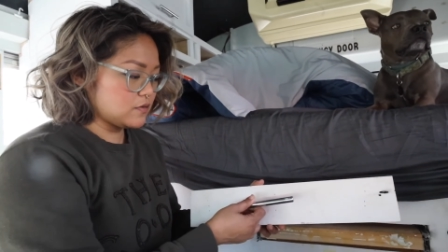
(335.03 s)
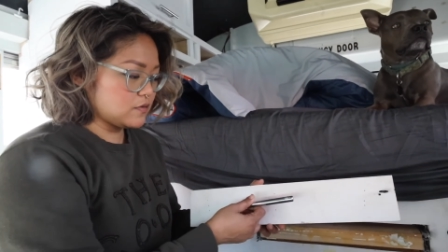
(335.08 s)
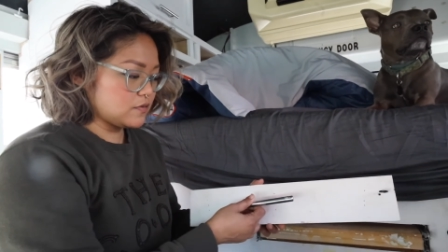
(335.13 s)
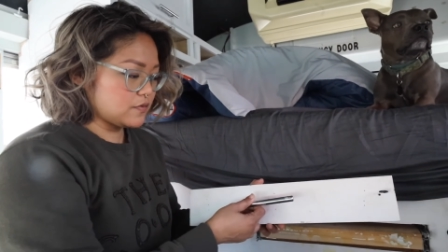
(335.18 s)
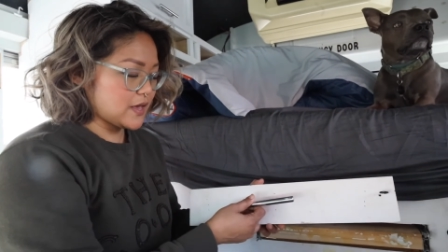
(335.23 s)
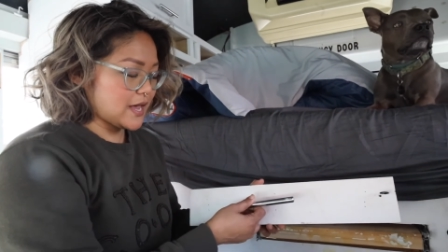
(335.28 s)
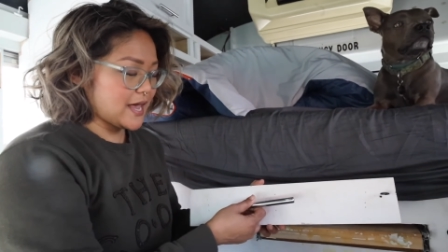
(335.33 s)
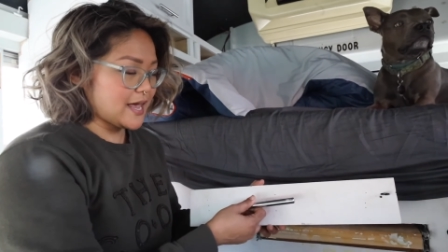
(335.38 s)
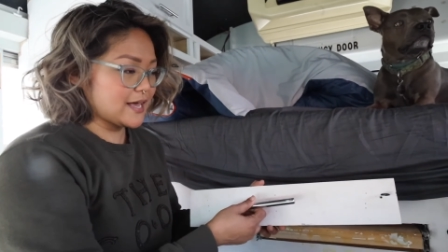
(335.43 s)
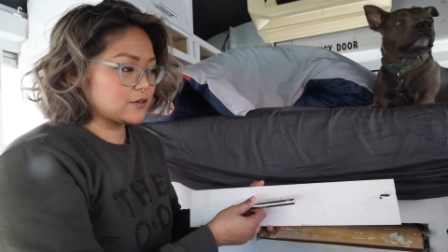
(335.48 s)

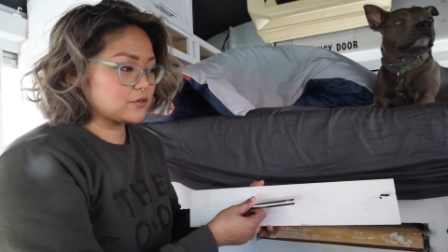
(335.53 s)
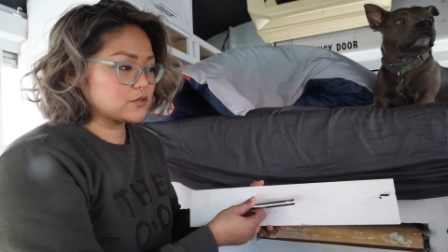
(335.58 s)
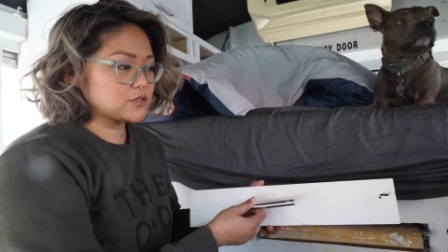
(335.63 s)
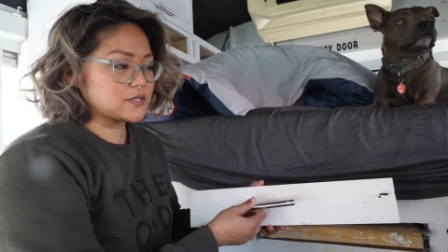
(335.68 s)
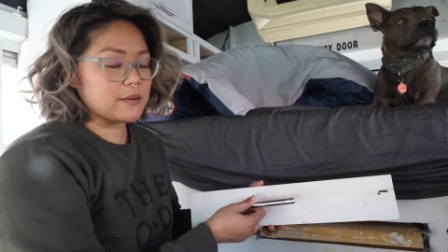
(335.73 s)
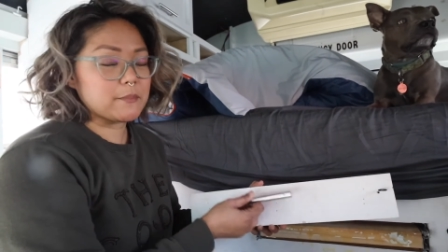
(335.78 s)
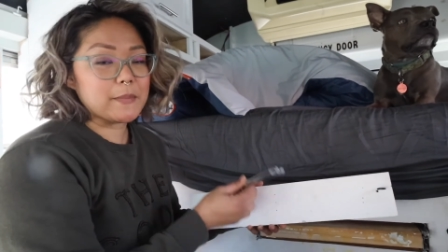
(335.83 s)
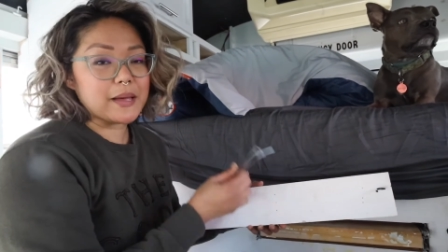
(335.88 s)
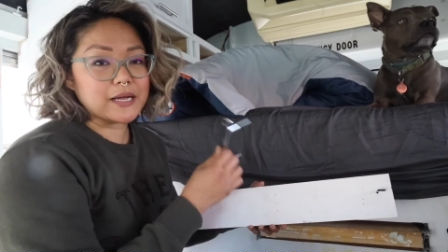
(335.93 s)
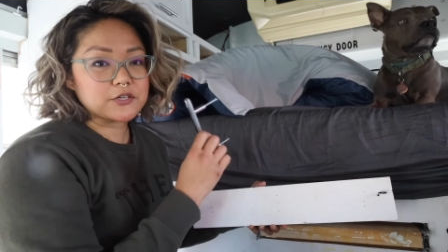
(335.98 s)
the handles
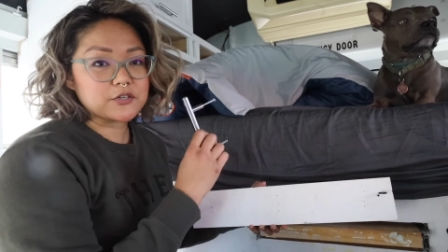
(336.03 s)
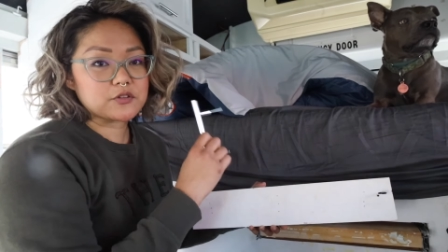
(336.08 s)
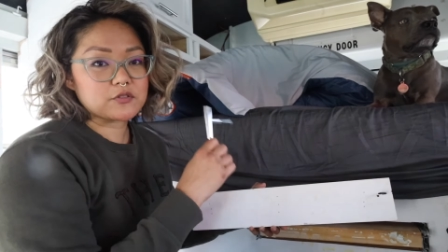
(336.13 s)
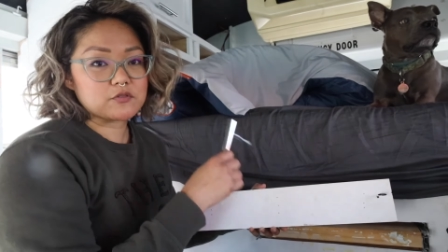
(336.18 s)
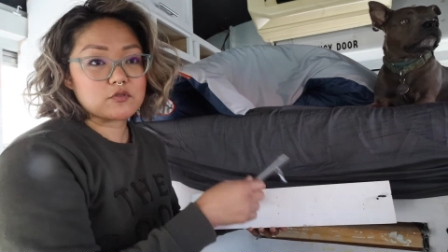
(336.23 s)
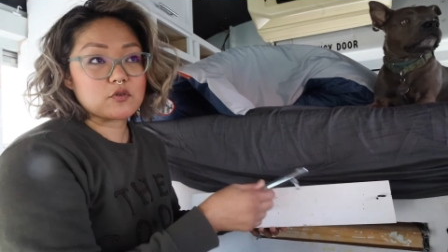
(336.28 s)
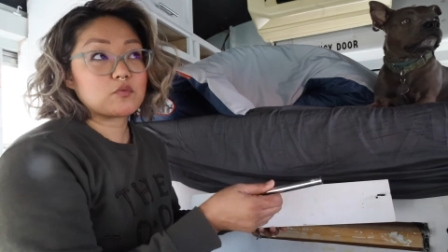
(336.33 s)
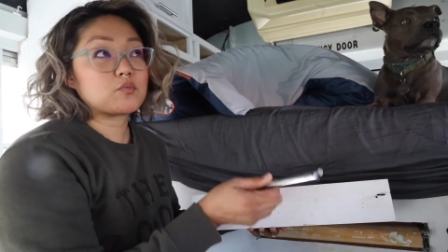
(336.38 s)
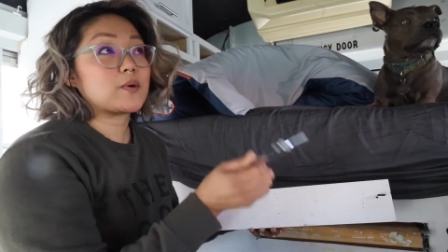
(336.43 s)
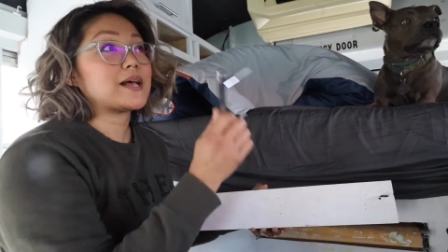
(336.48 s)
that match
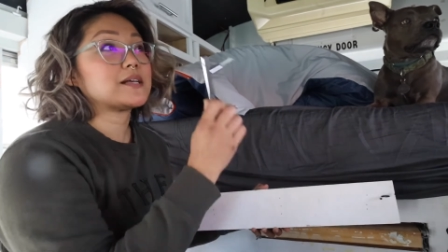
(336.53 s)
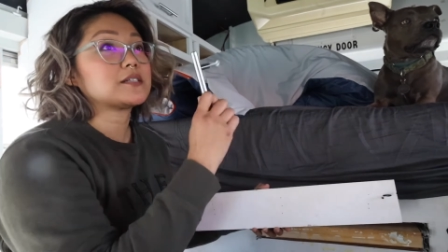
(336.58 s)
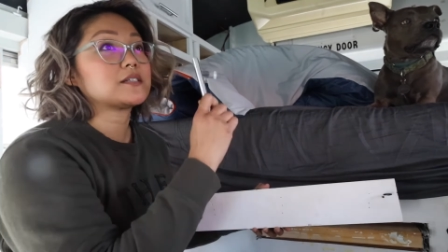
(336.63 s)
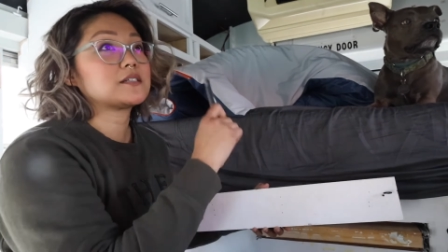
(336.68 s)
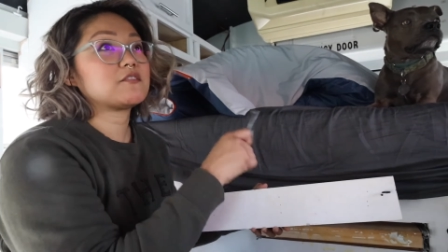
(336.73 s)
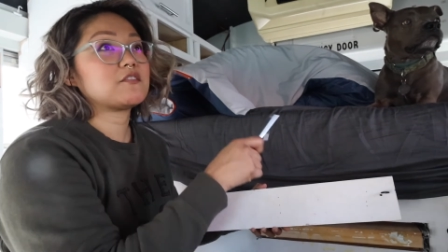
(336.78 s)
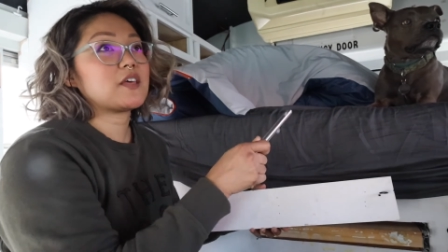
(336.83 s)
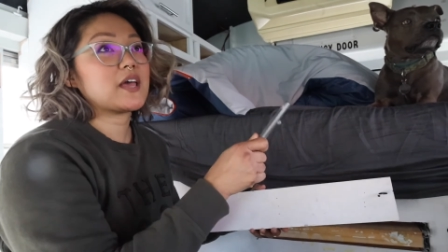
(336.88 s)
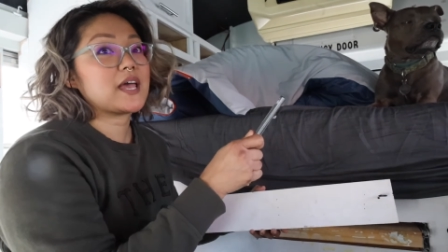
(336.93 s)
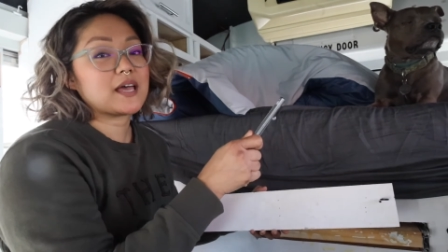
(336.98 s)
the rest
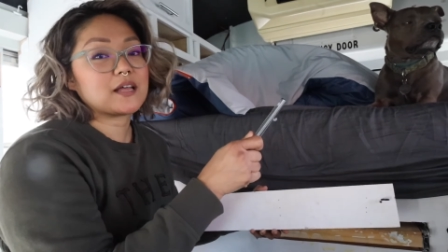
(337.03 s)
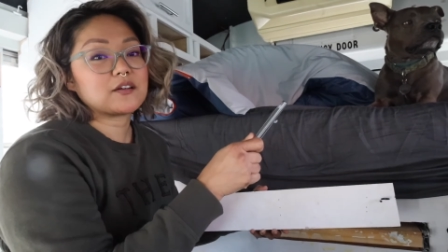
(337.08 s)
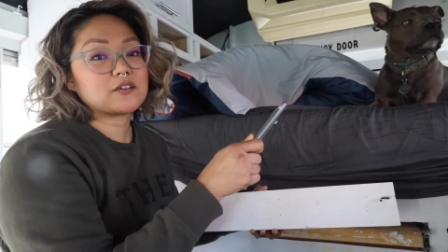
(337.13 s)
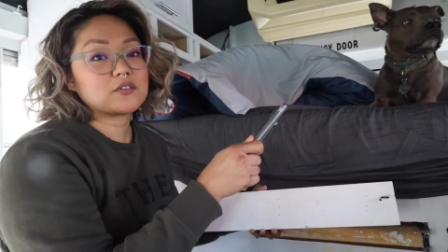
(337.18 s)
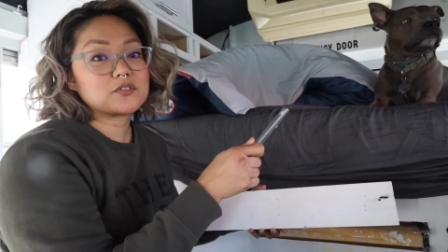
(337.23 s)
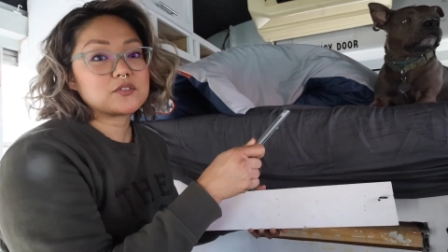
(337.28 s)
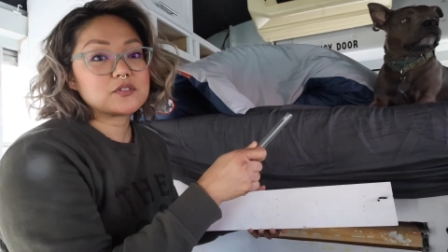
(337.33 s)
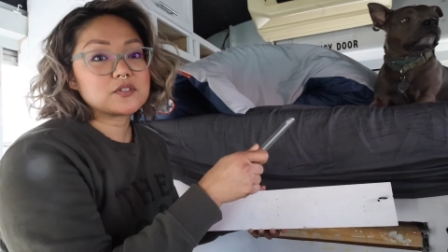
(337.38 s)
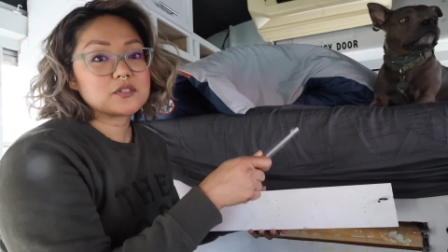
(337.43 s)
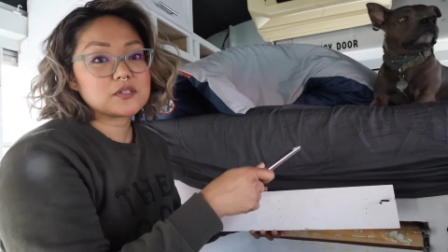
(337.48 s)
of the
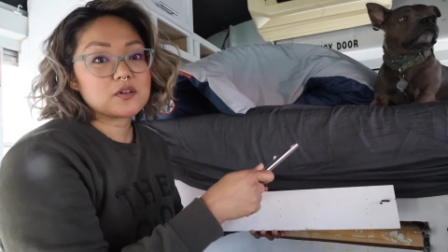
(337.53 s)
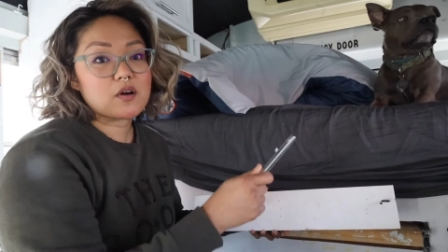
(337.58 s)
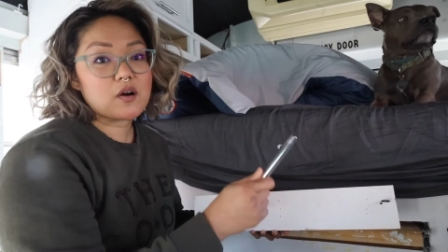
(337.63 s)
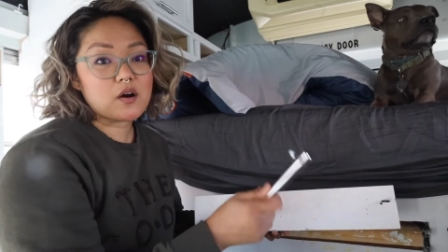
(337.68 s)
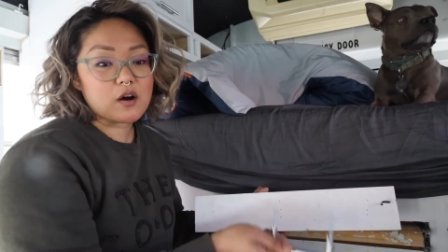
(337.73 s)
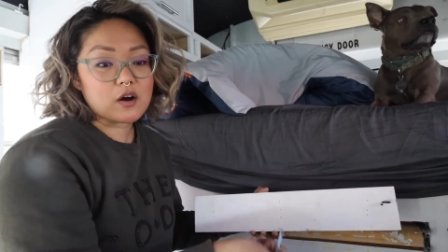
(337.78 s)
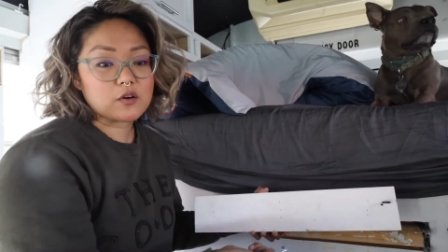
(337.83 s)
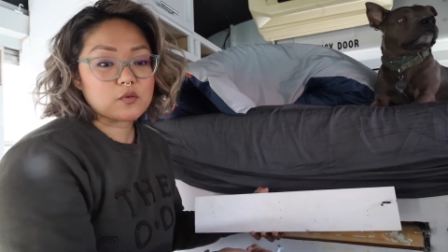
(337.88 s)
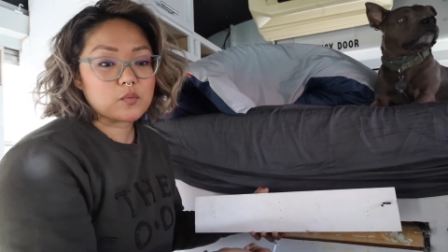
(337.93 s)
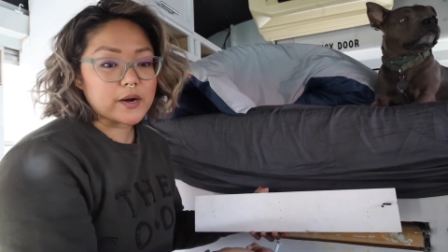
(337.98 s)
handles
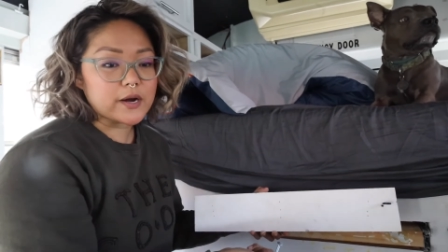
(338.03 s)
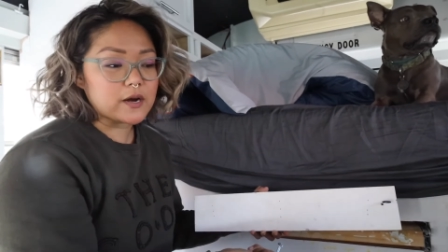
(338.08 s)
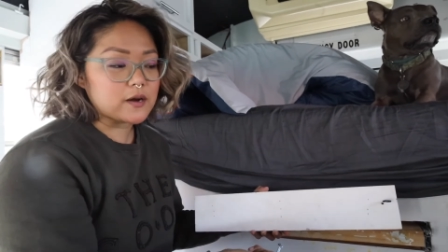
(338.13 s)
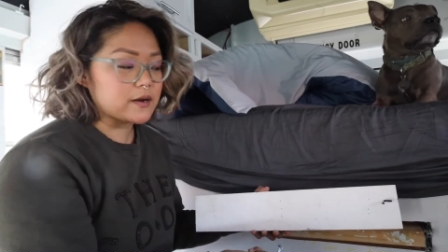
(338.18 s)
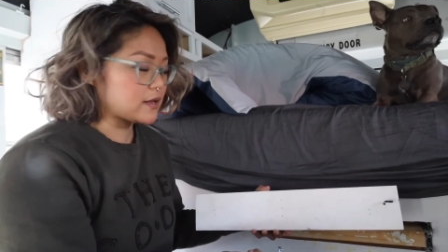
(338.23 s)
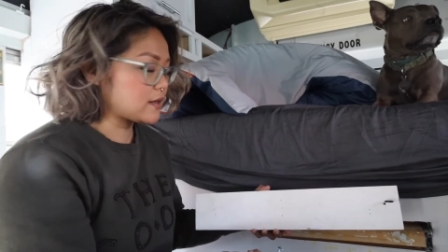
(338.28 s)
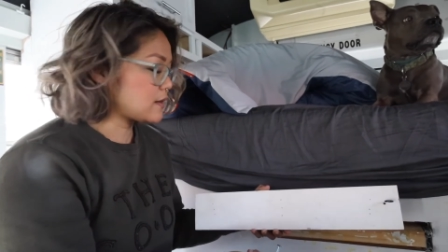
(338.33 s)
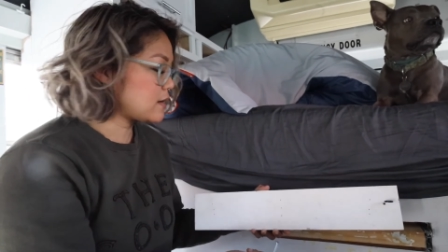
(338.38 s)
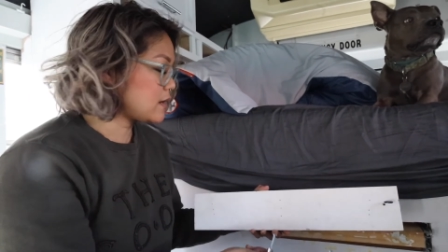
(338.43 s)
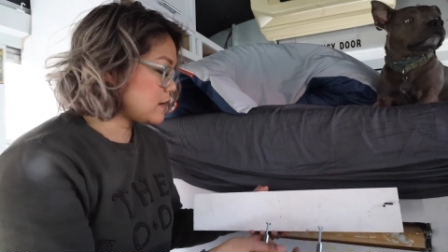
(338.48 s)
hardware
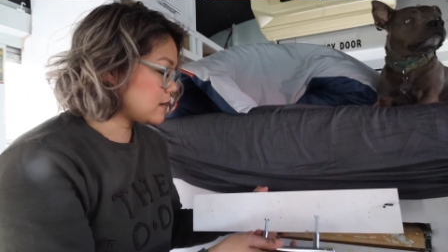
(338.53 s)
in